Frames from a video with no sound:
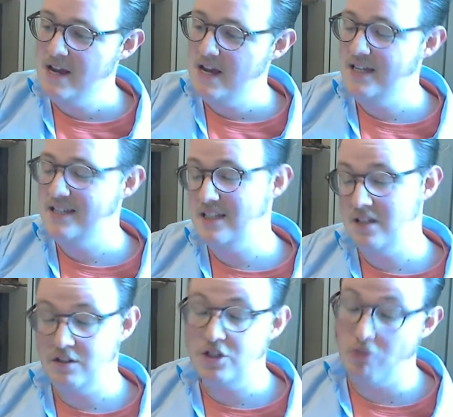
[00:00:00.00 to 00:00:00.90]

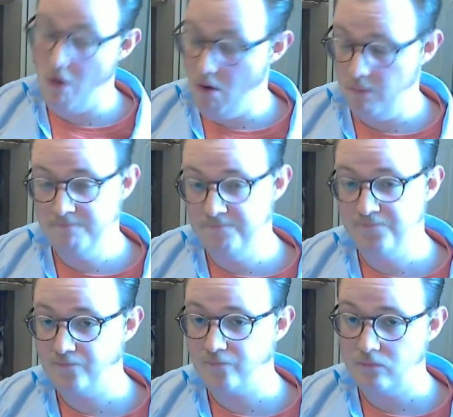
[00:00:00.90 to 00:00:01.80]
It's strong.
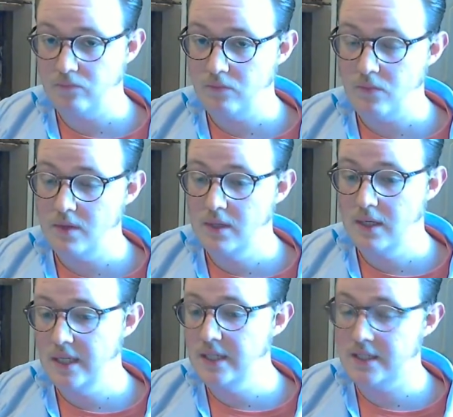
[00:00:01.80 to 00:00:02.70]

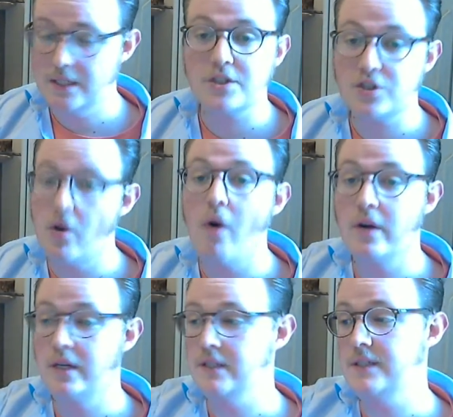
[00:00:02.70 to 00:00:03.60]
It's as
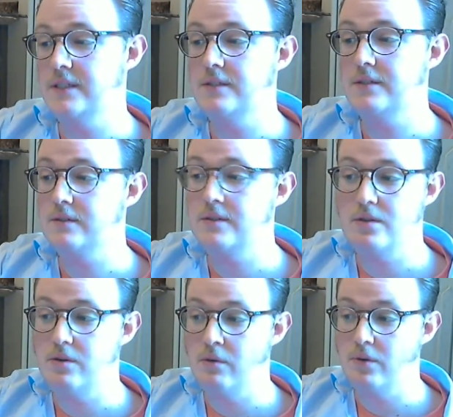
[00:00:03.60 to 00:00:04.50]
strong as,
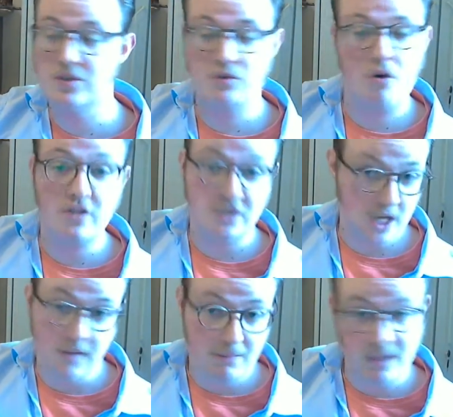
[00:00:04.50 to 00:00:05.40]
as strong as
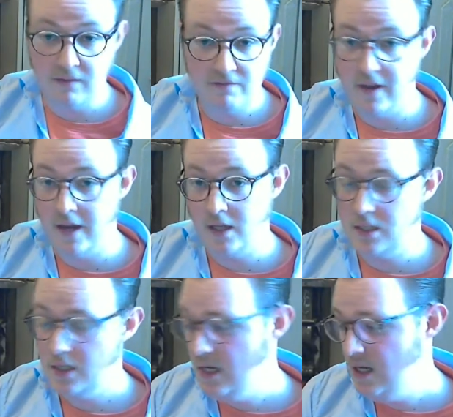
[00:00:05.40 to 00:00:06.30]
can be, in fact.
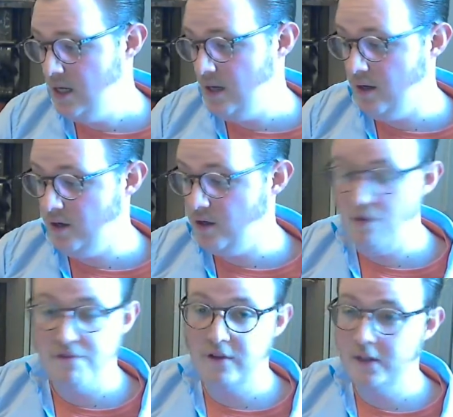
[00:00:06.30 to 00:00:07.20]
No
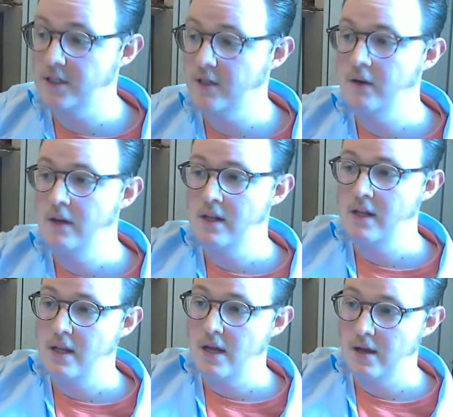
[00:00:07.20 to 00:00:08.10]
filter.
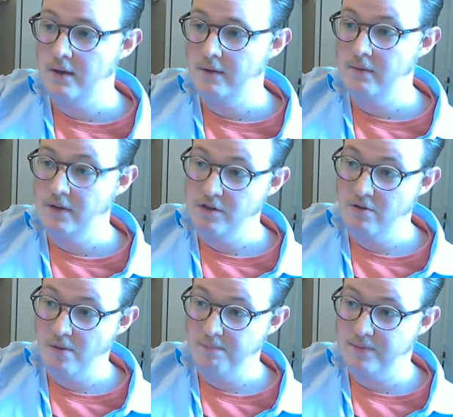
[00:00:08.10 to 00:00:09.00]
In
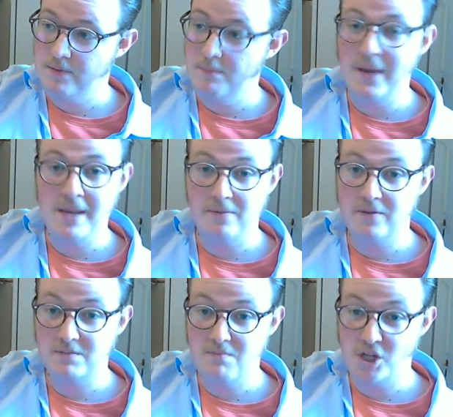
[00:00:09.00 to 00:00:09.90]
Europe, the paper
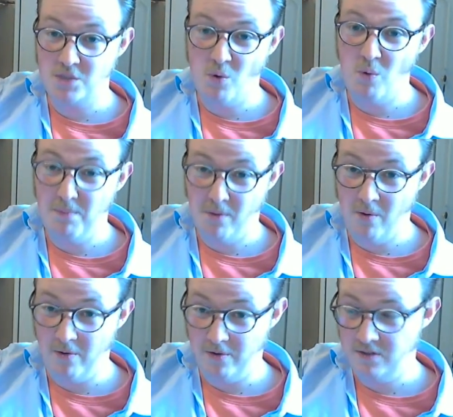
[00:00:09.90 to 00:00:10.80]
is much more
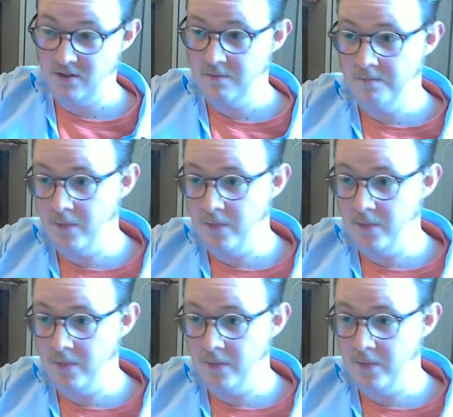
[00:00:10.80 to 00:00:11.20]
porous.